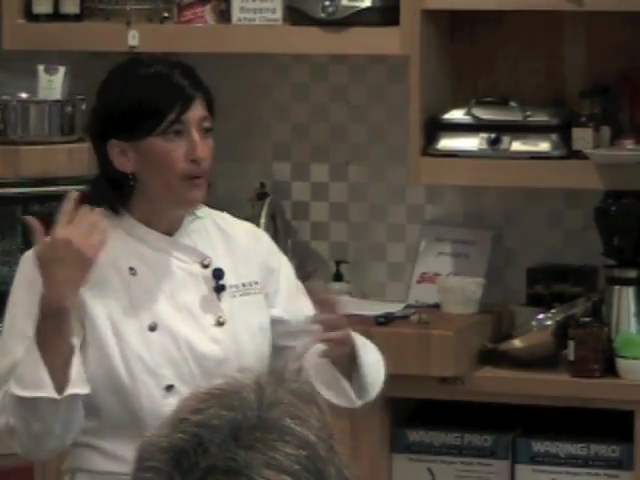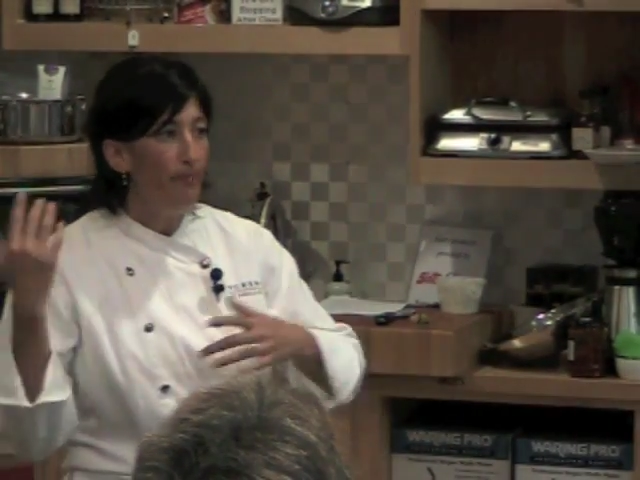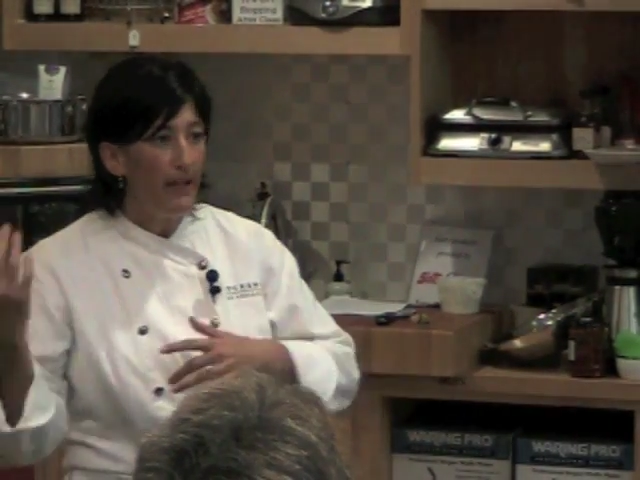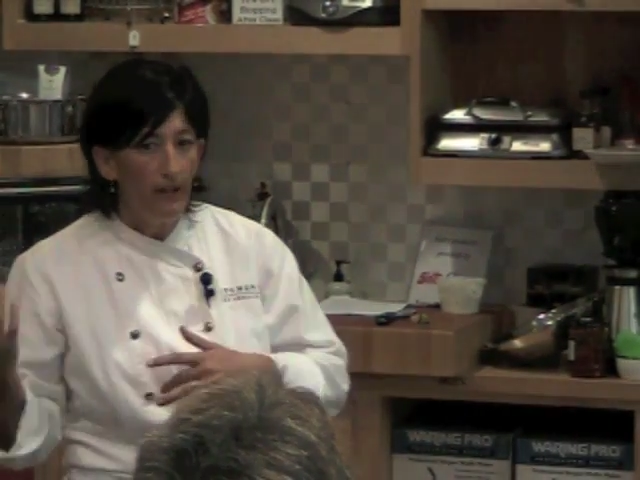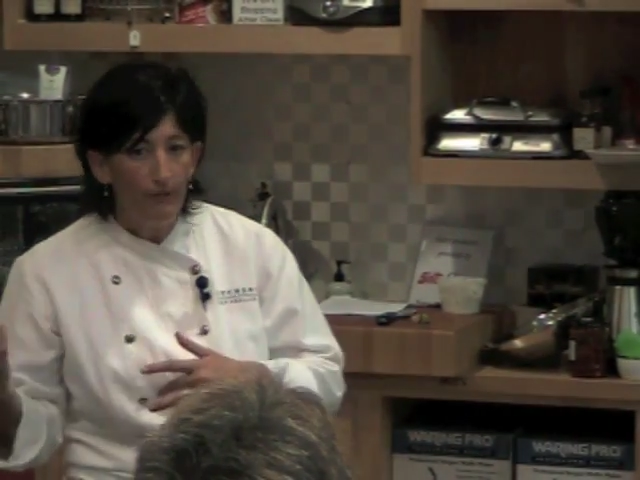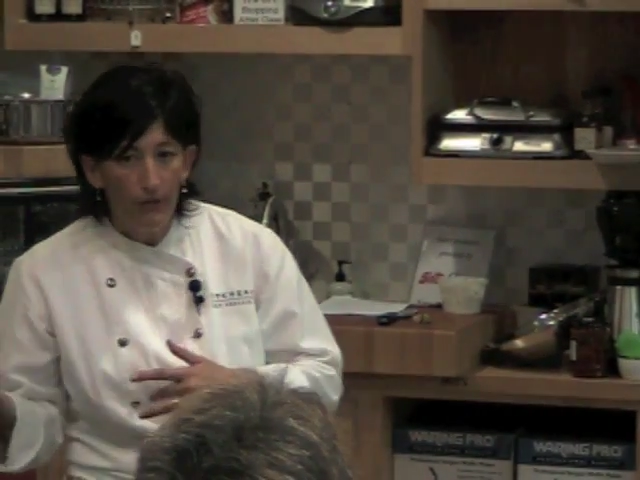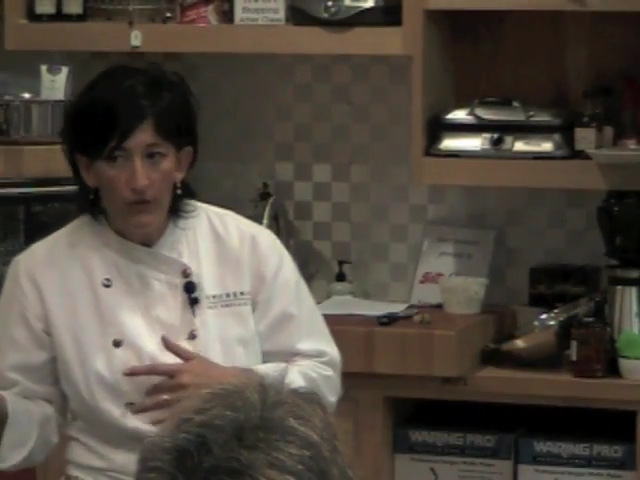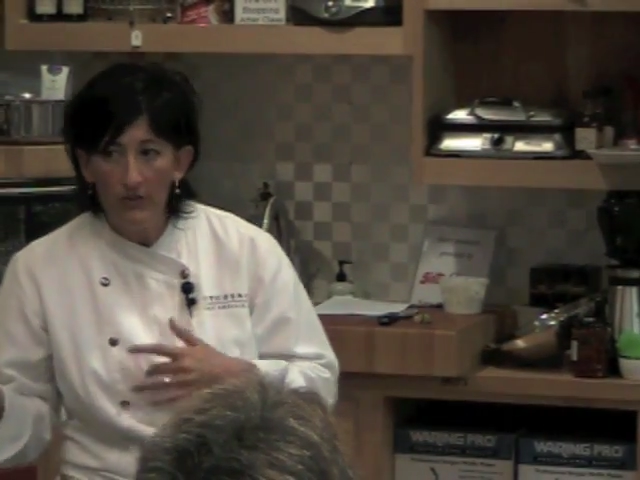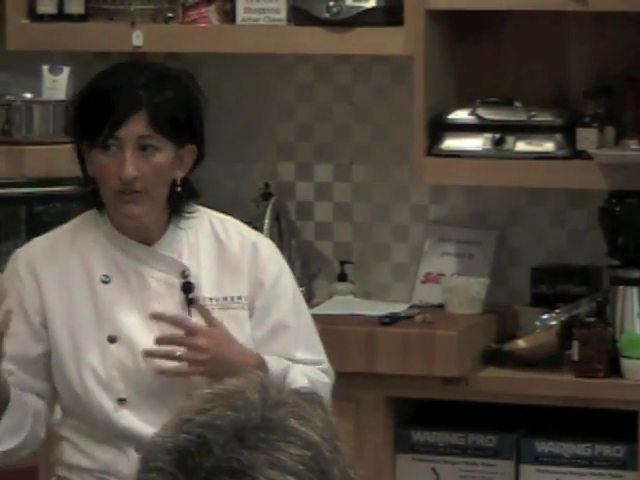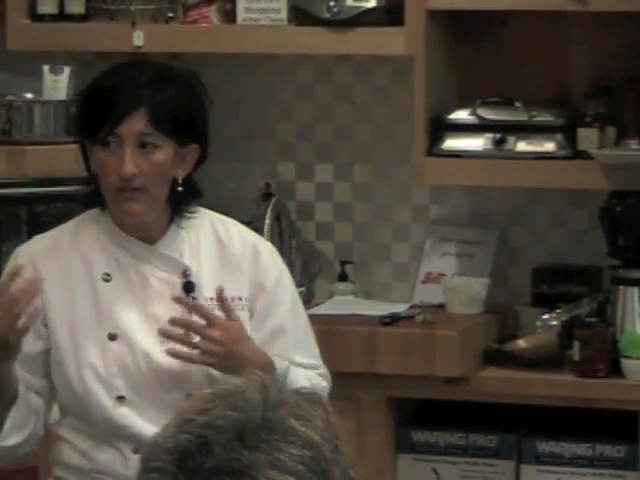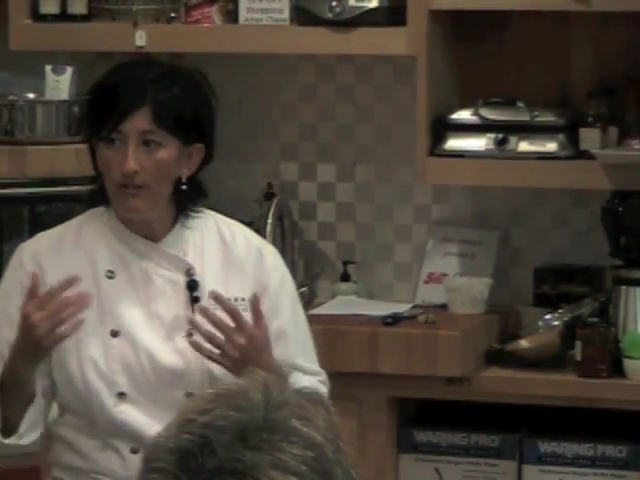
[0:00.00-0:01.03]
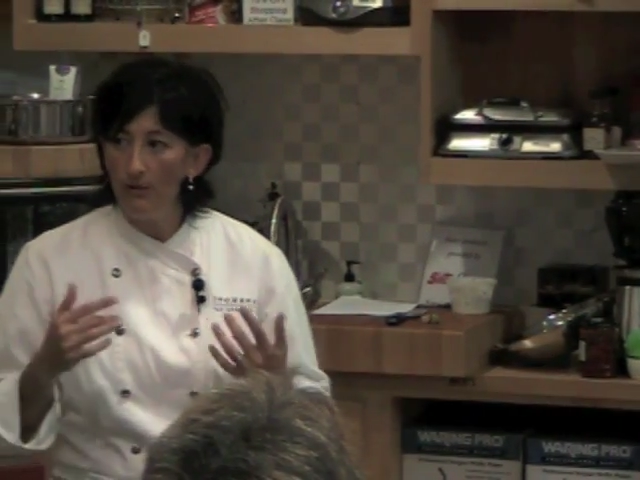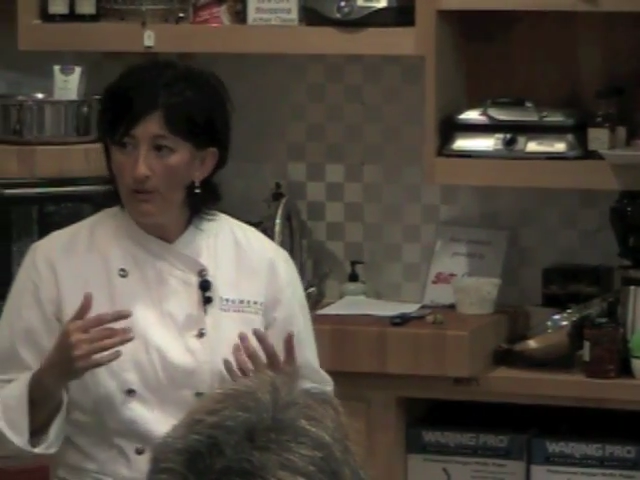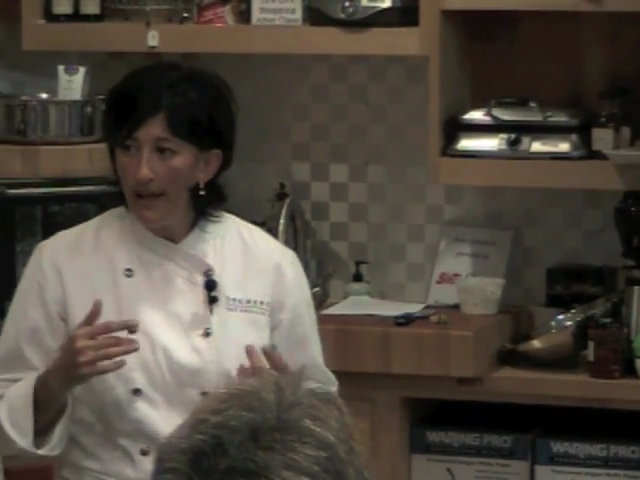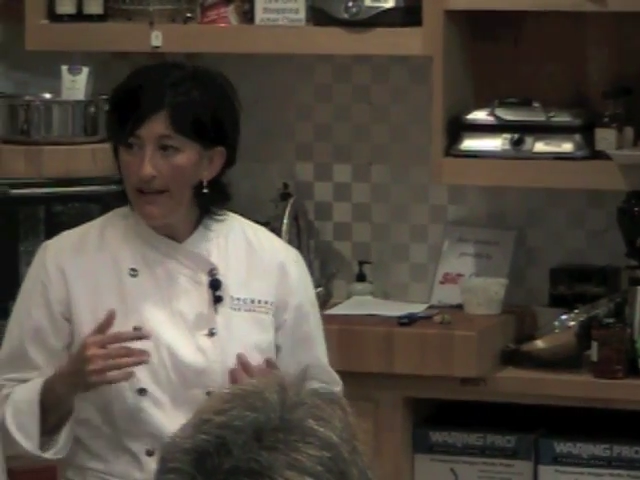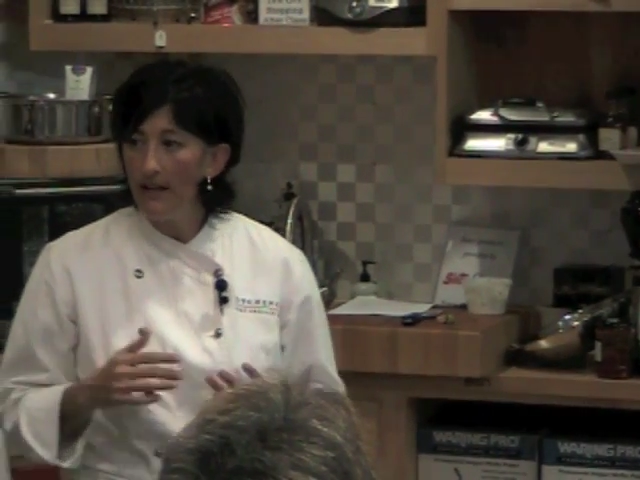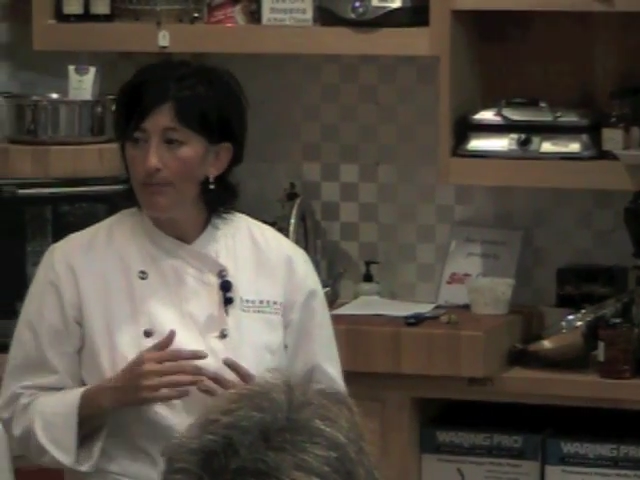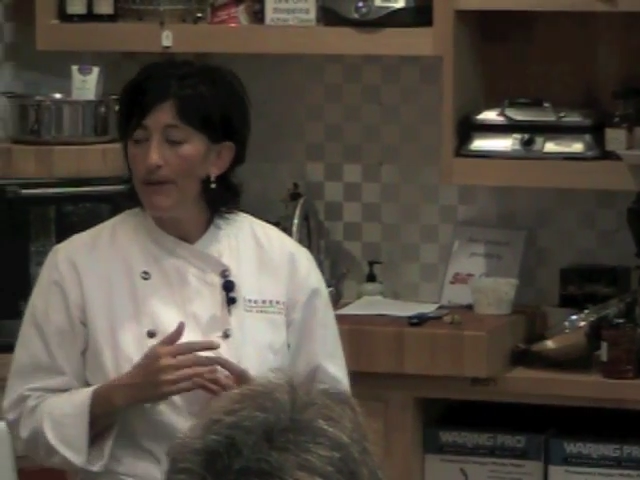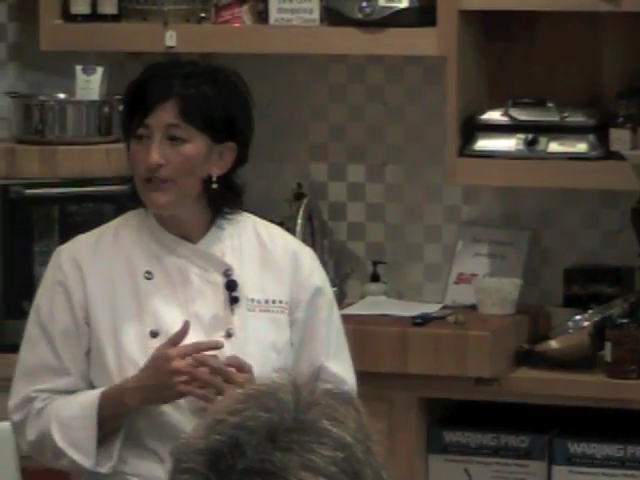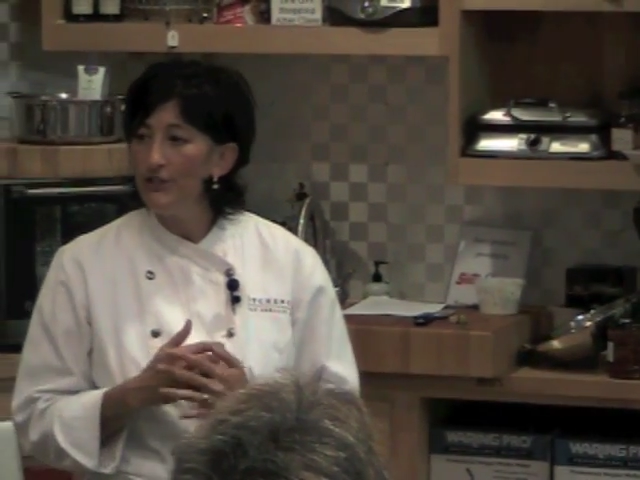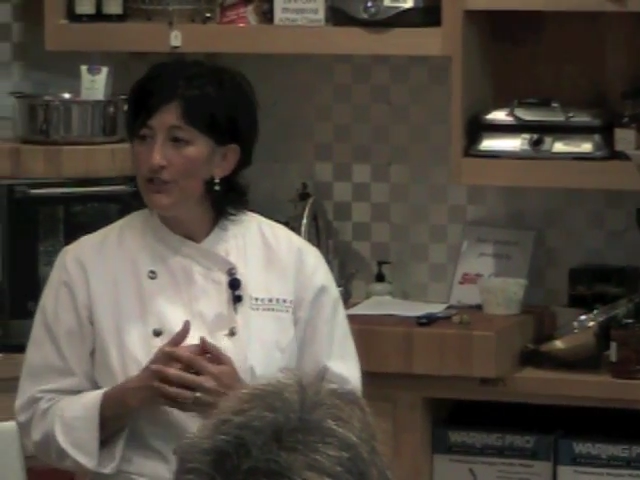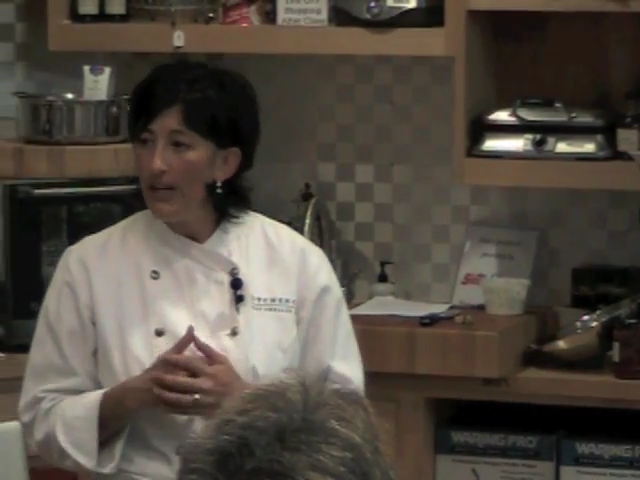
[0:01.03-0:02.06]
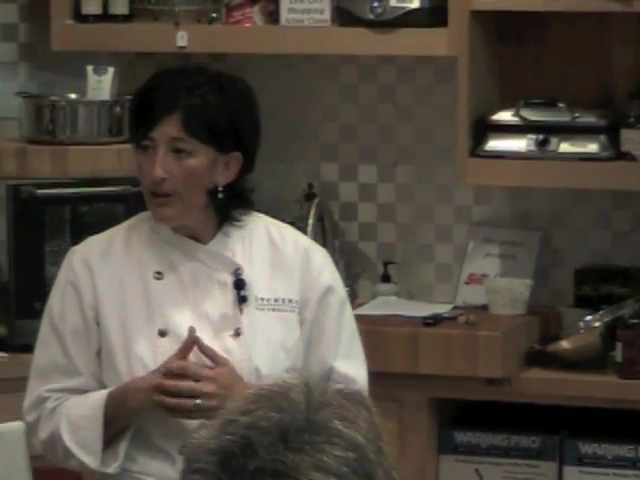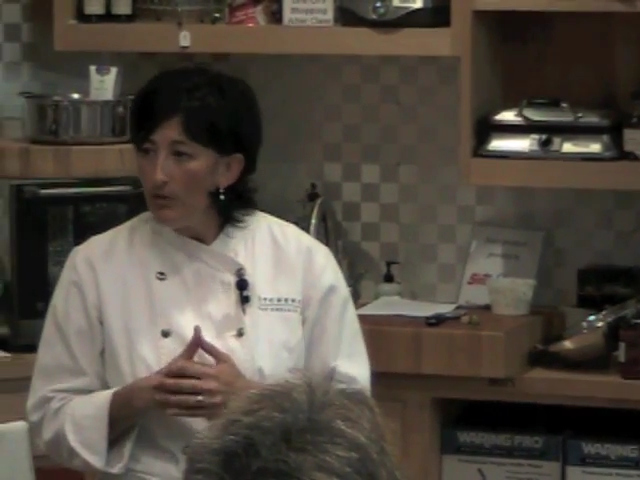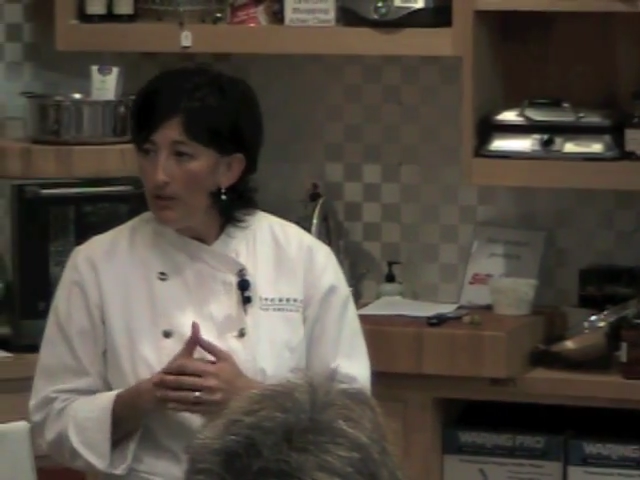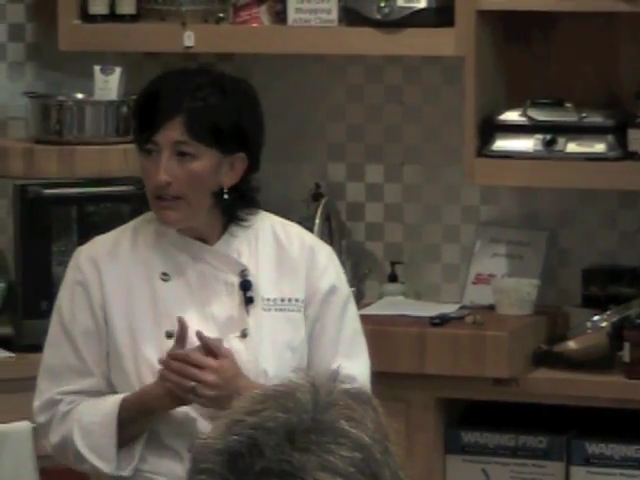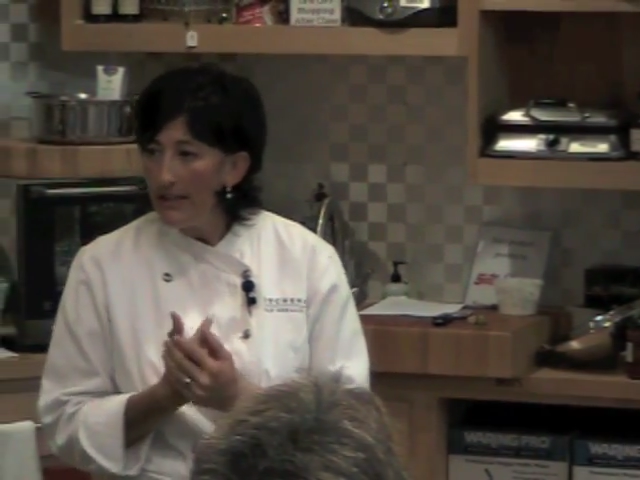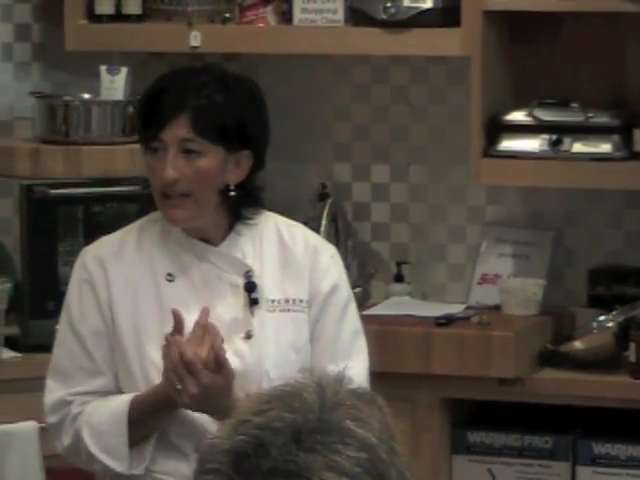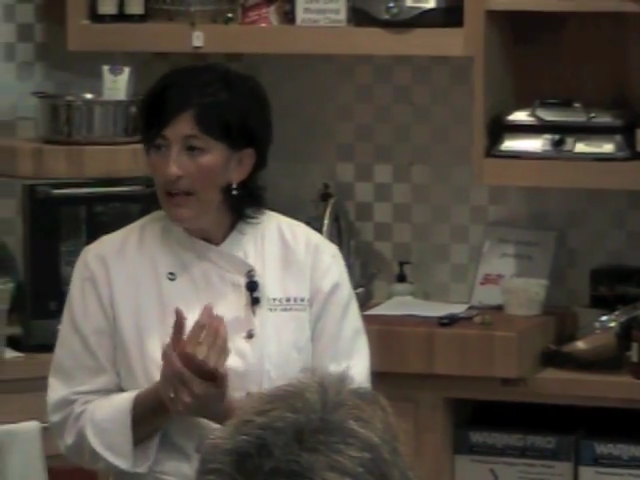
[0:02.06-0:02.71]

make it first and see if you like it, but generally